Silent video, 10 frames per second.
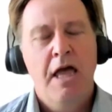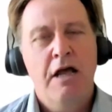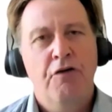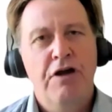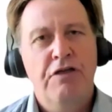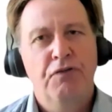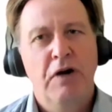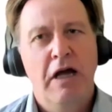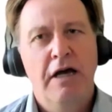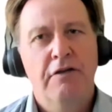Increased
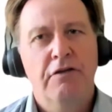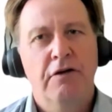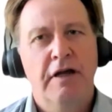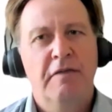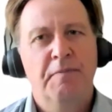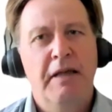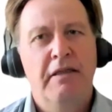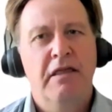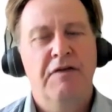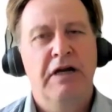reliance on
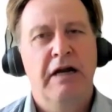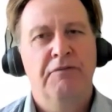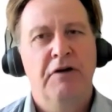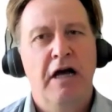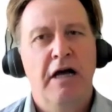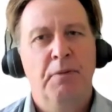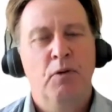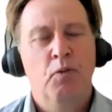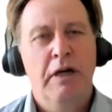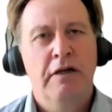expensive and
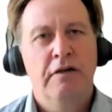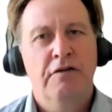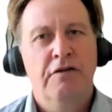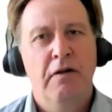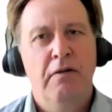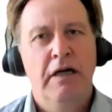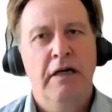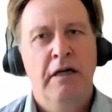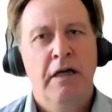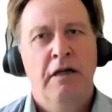unreliable wind and
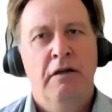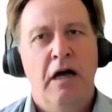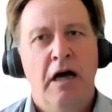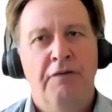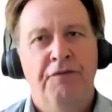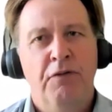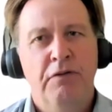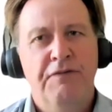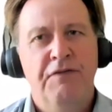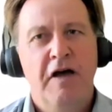solar,
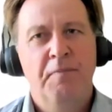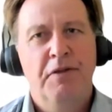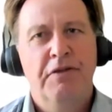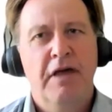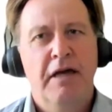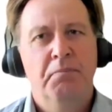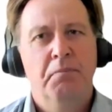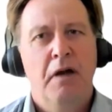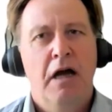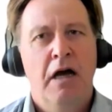45%
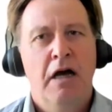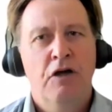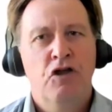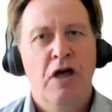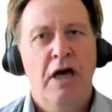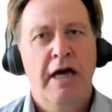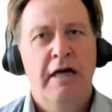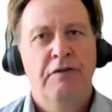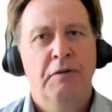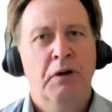
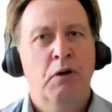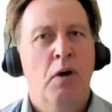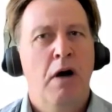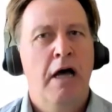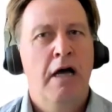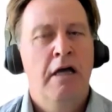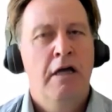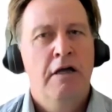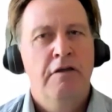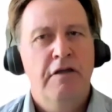share that require
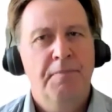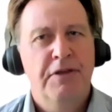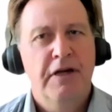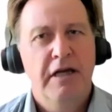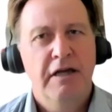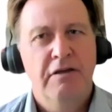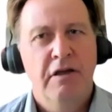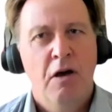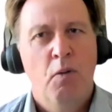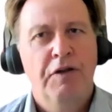subsidies
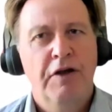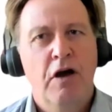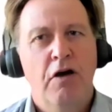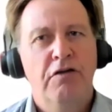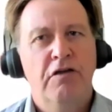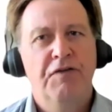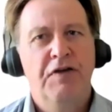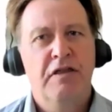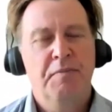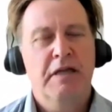where the costs of
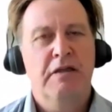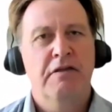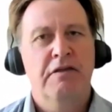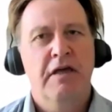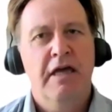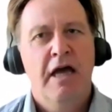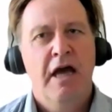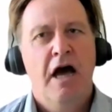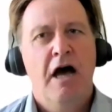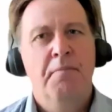intermittency
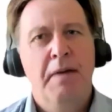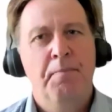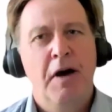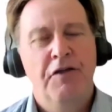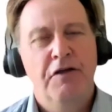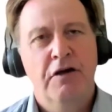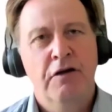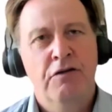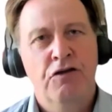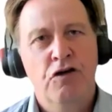are met by the
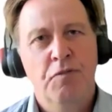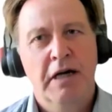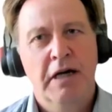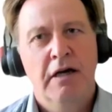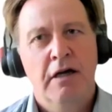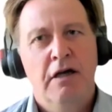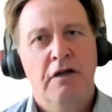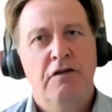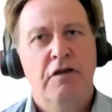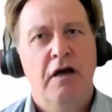consumer,
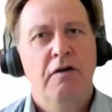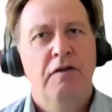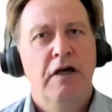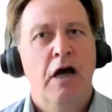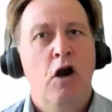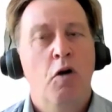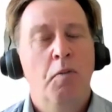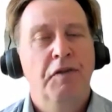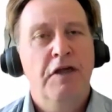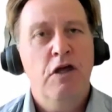so that along
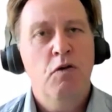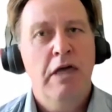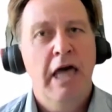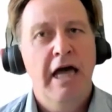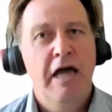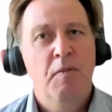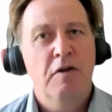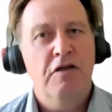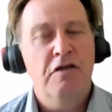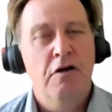with the UK,
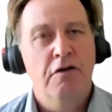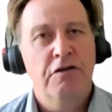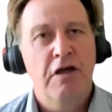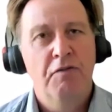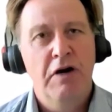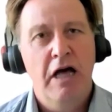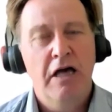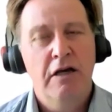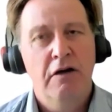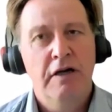which is not so
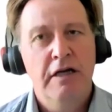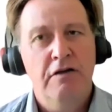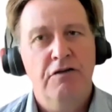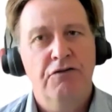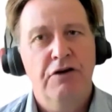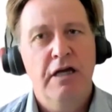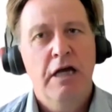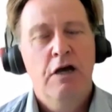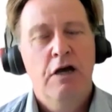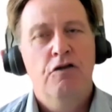reliant on
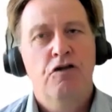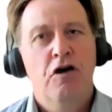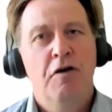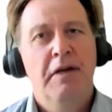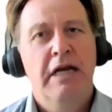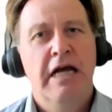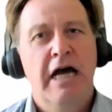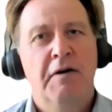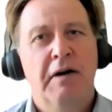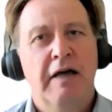industry, Germany
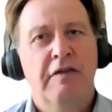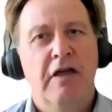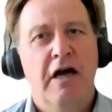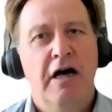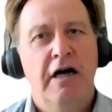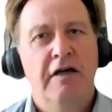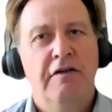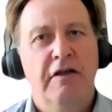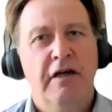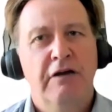now has the
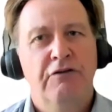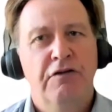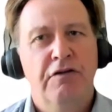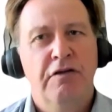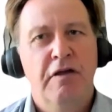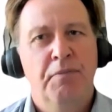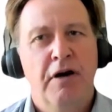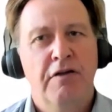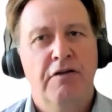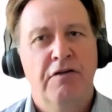highest electricity
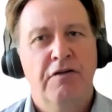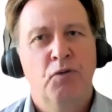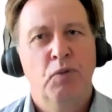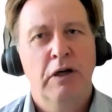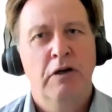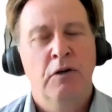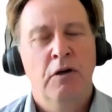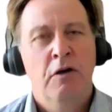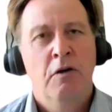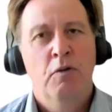prices in the world,
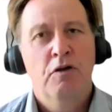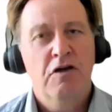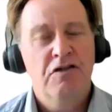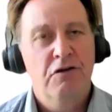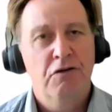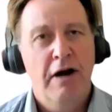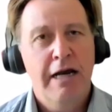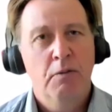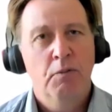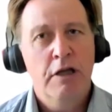which isn't
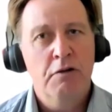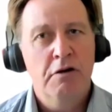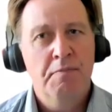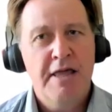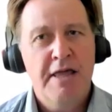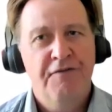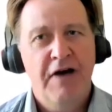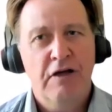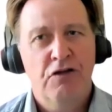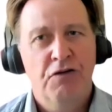great when you're a
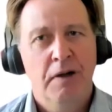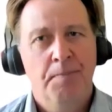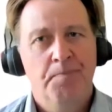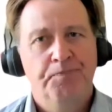manufacturer.